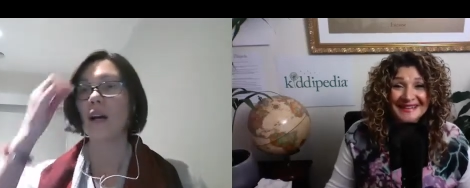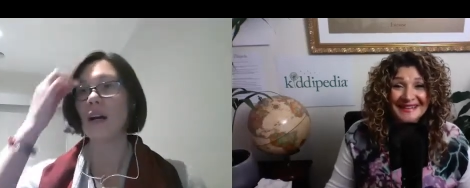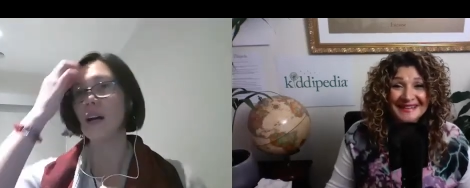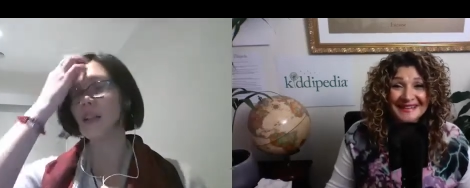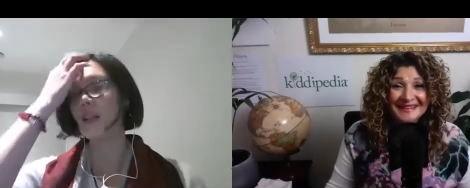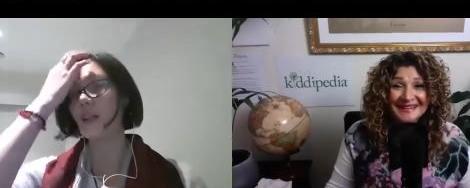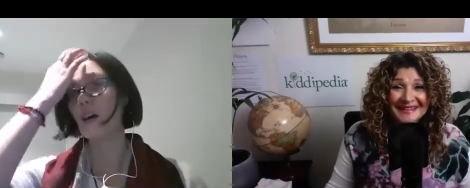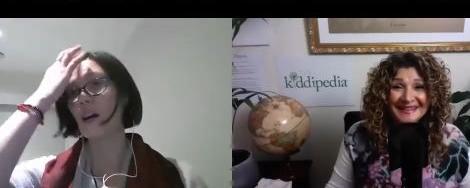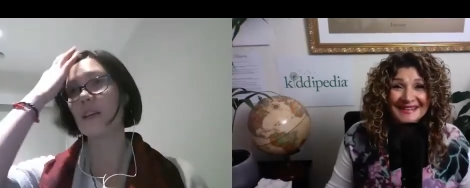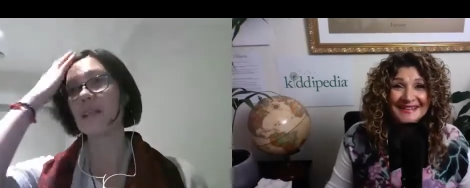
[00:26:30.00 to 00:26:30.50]

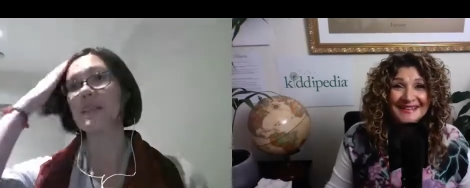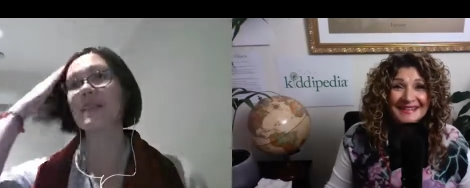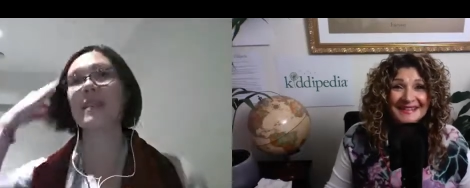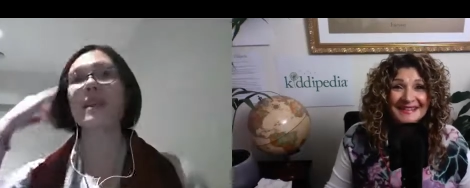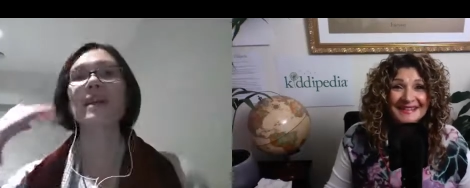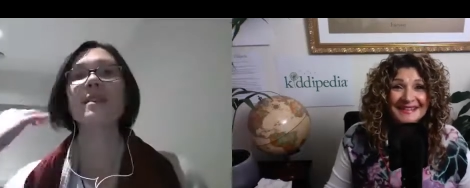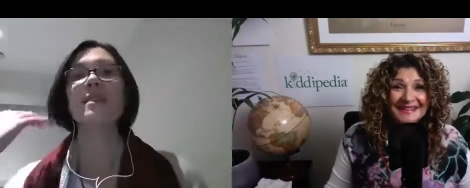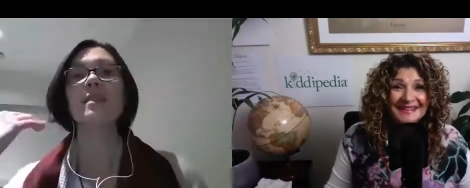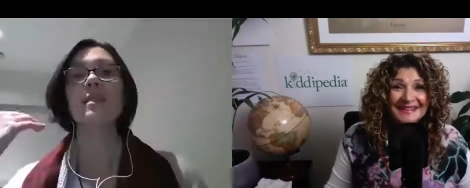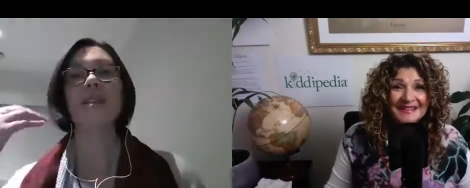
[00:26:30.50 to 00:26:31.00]
Speaker 1: I, I
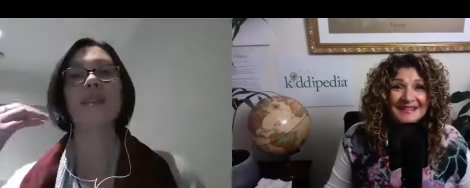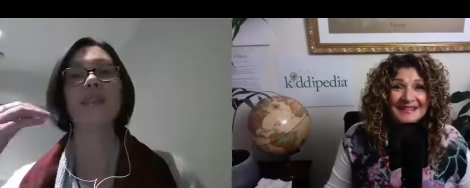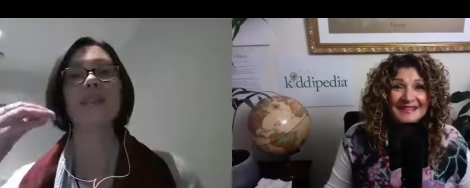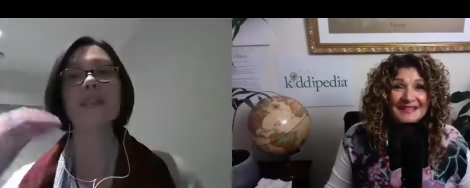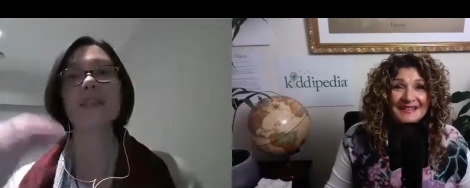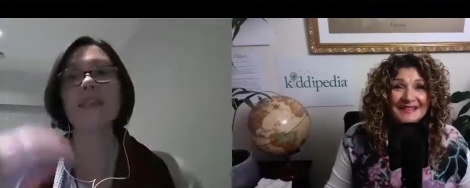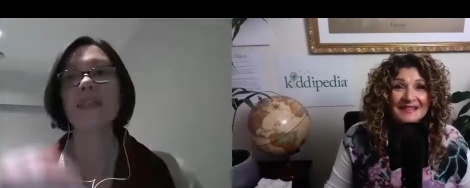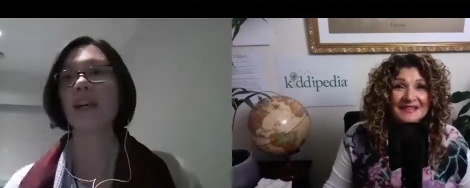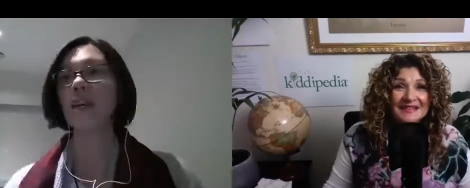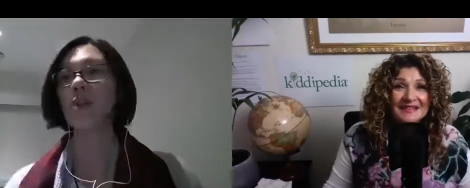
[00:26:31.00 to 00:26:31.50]
start
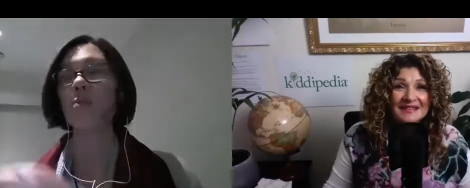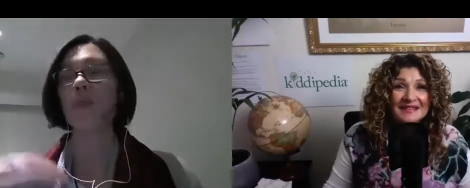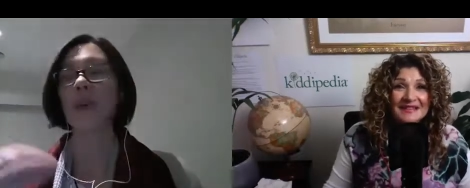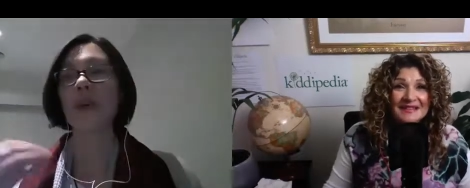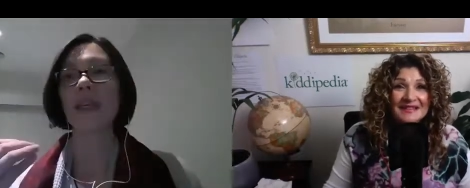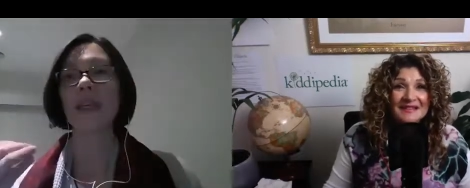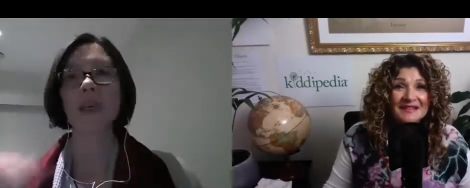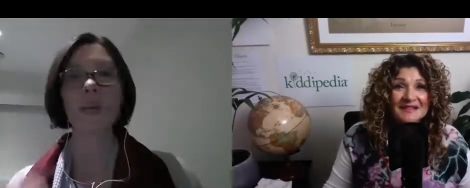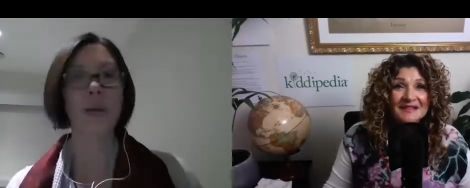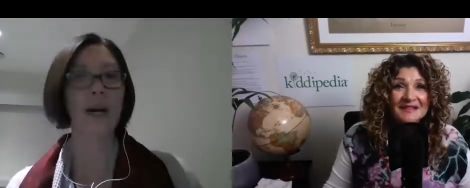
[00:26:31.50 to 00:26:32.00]
start
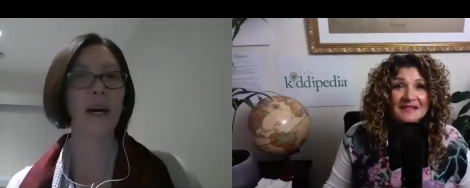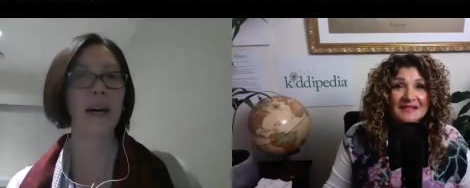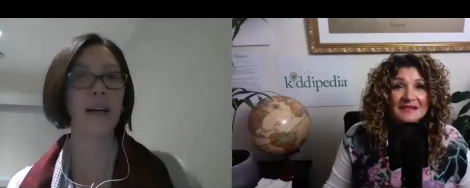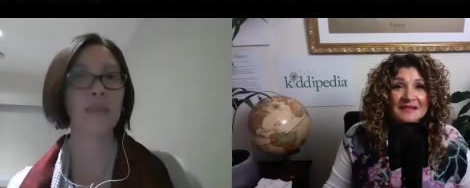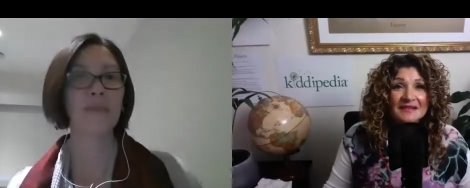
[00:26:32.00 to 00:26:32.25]
where you are.